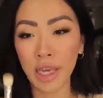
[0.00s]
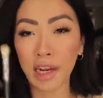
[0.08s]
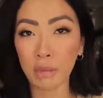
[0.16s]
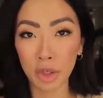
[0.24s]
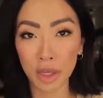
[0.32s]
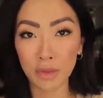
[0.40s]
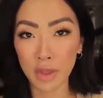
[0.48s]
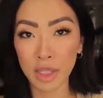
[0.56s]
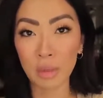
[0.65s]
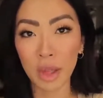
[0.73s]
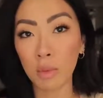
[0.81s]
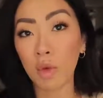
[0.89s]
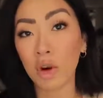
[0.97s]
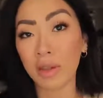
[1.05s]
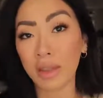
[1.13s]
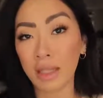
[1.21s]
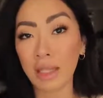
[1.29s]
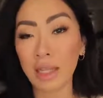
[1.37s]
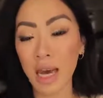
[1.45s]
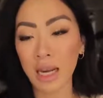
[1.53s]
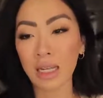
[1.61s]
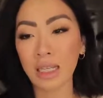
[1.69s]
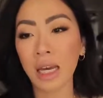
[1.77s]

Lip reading: and I'm looking for something more on the synthetic